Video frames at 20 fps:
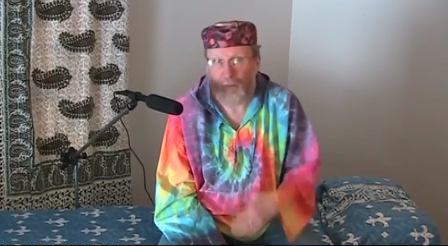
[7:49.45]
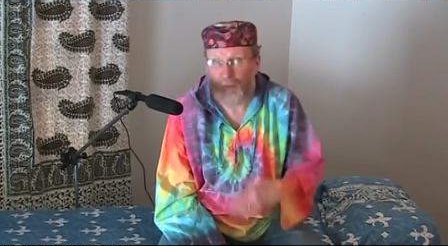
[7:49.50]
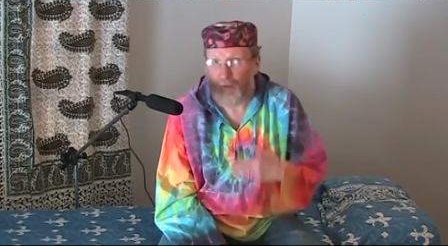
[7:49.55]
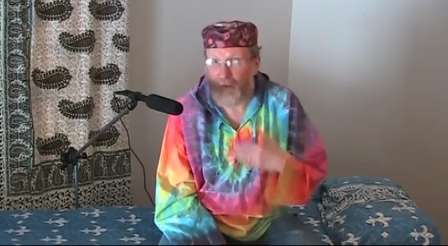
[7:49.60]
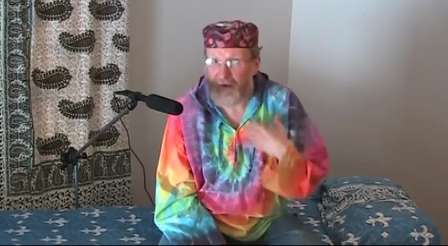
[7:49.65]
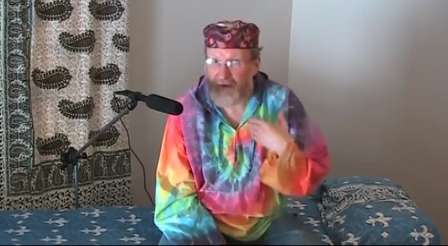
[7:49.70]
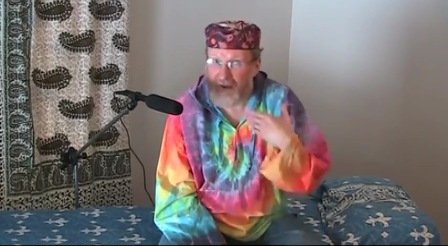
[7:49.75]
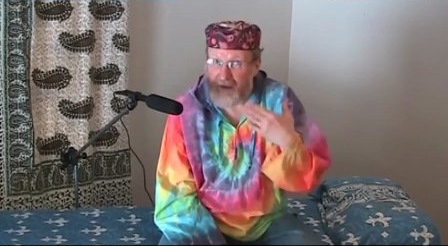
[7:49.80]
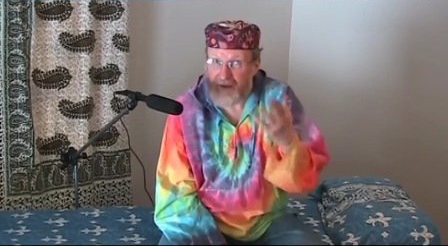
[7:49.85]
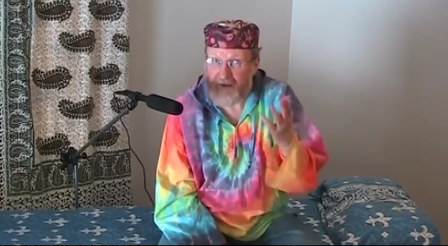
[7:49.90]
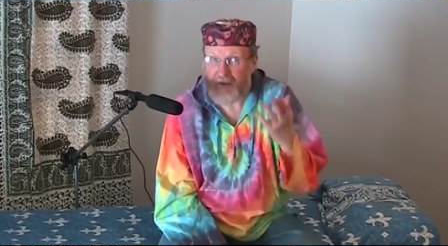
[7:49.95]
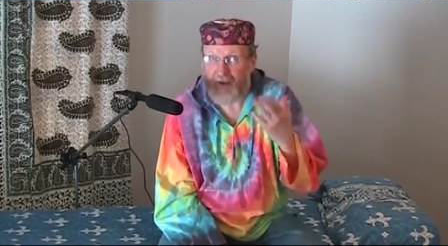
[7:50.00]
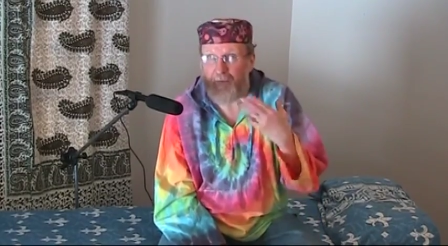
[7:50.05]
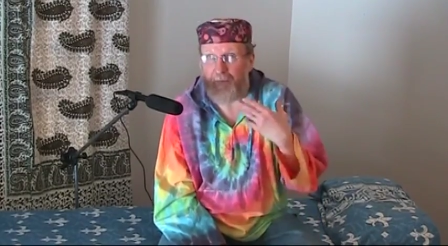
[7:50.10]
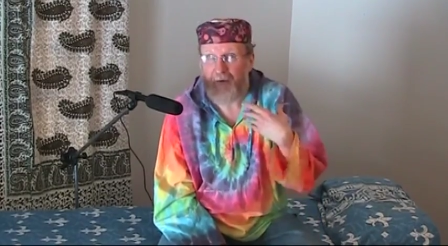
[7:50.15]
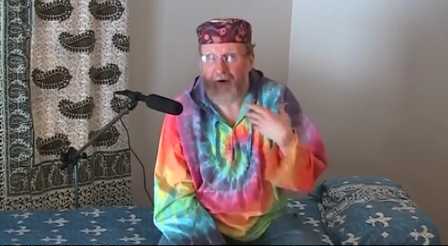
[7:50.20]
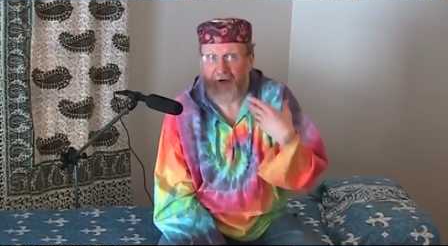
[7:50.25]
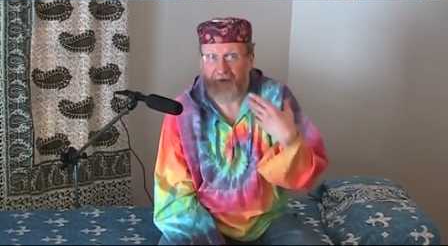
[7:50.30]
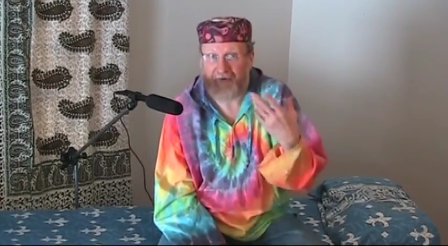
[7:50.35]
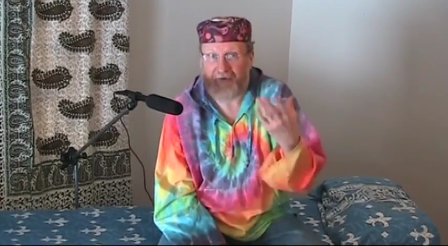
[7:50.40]
when they're
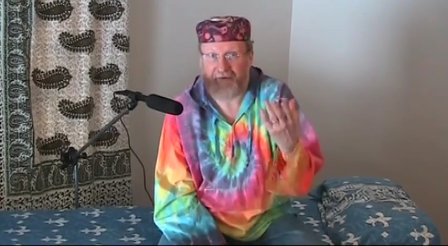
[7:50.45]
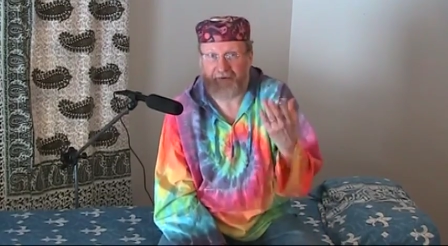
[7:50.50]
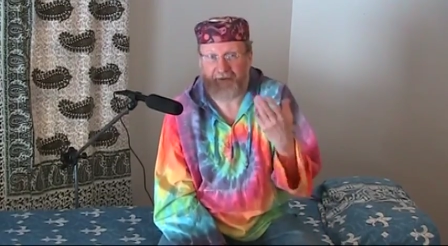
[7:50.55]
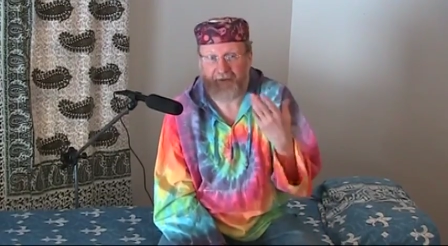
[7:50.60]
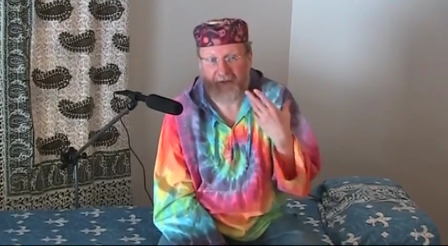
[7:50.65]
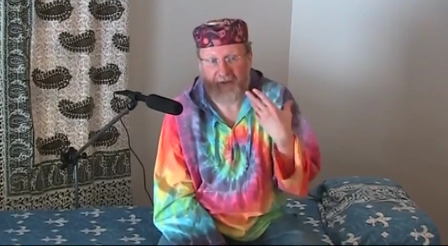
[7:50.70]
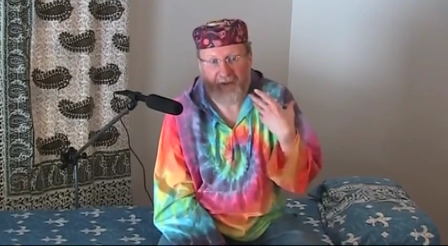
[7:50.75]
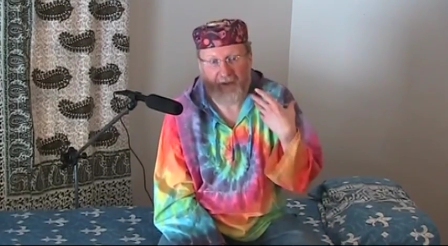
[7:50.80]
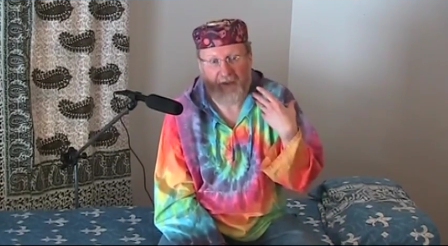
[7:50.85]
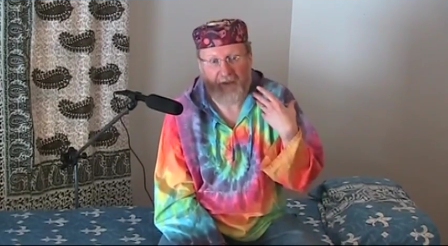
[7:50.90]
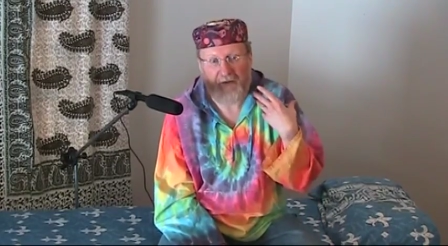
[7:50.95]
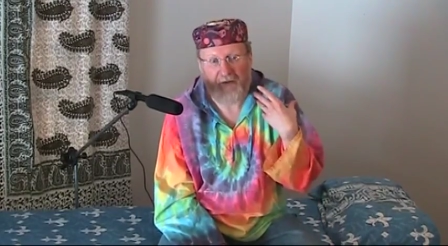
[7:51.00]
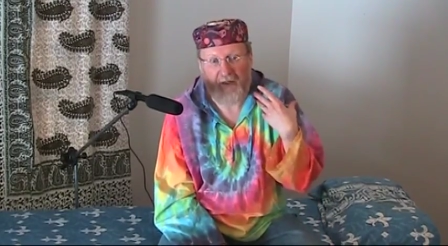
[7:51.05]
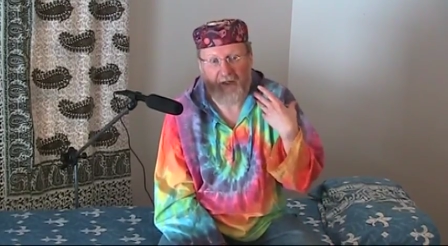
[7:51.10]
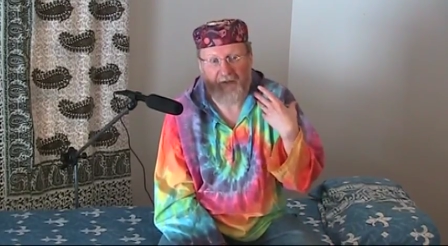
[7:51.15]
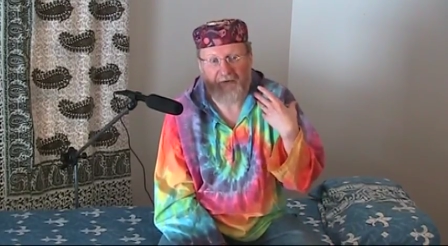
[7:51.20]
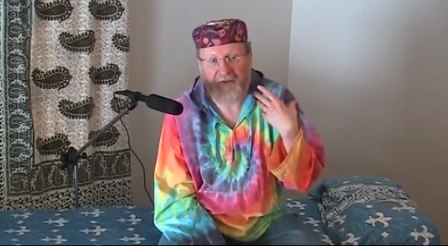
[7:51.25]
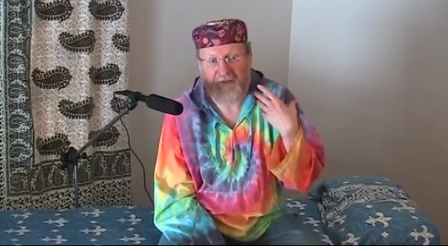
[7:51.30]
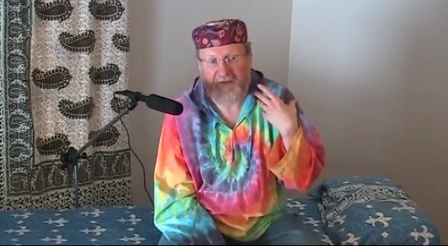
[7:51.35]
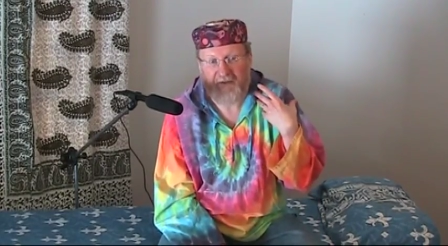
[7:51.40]
telepathic, they can
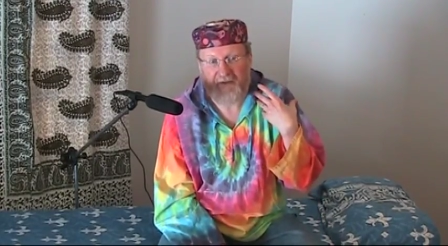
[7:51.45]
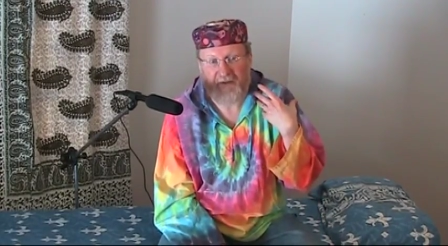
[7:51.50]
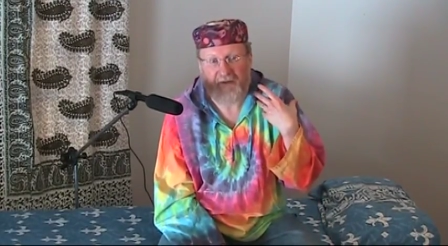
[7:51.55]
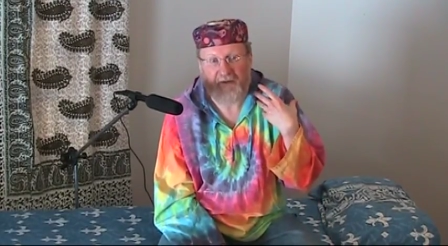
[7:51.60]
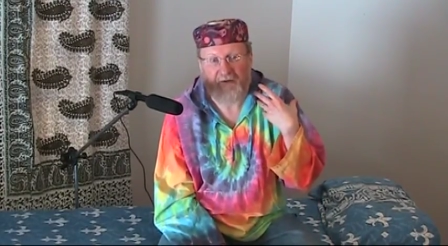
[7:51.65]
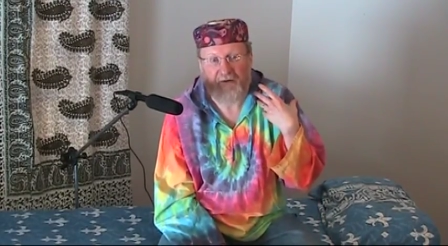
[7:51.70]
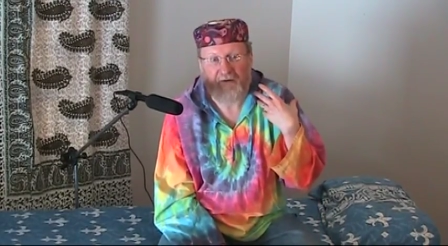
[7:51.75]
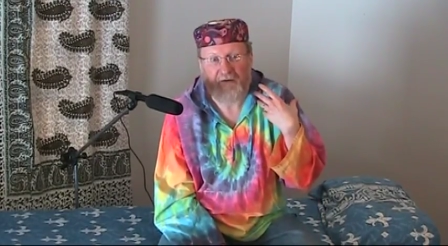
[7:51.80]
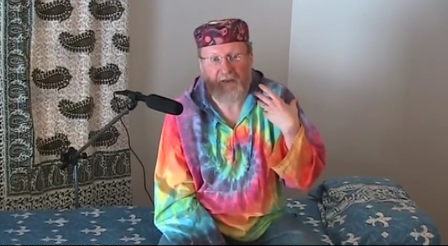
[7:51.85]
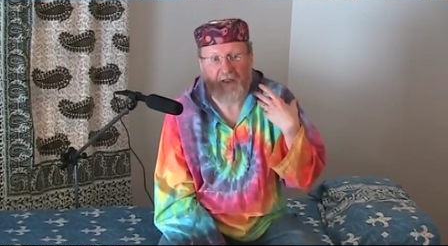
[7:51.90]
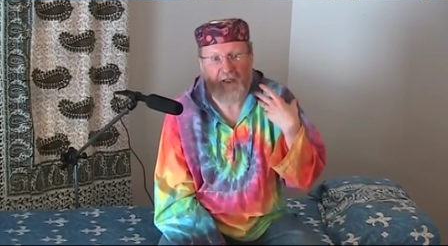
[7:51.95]
understand